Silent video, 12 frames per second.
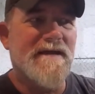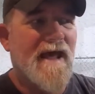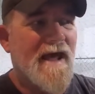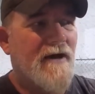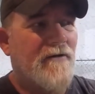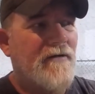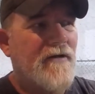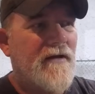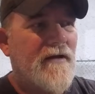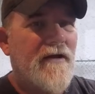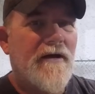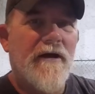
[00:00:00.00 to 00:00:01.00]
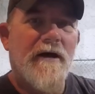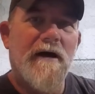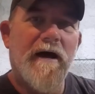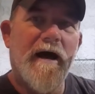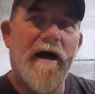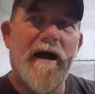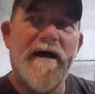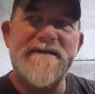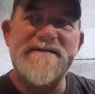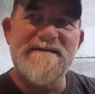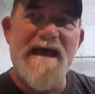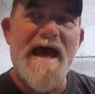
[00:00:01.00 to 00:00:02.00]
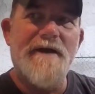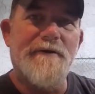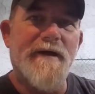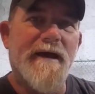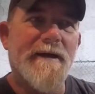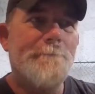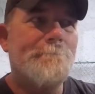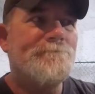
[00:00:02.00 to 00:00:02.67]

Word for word: now, Saturday,